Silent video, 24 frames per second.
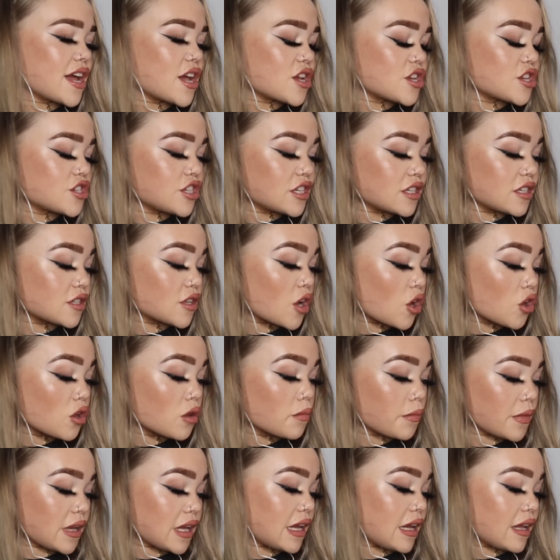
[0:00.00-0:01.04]
She told
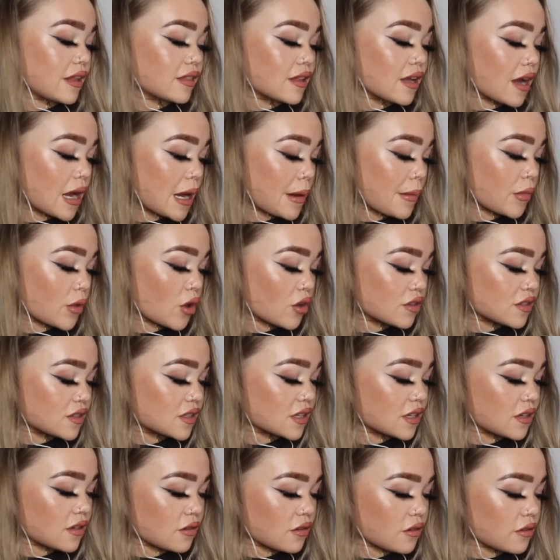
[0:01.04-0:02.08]
me that I'm not
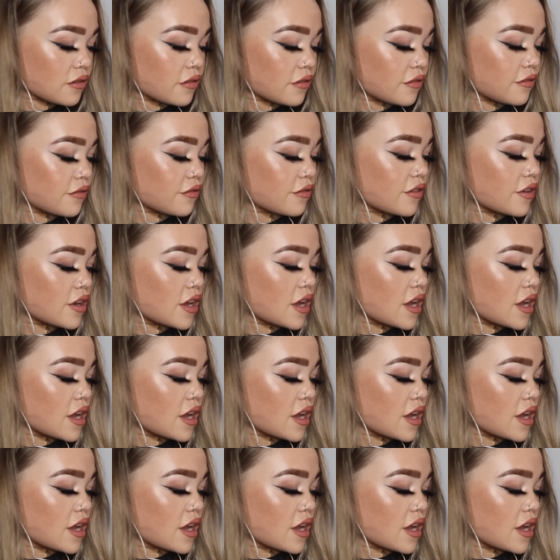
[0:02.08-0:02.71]
enough.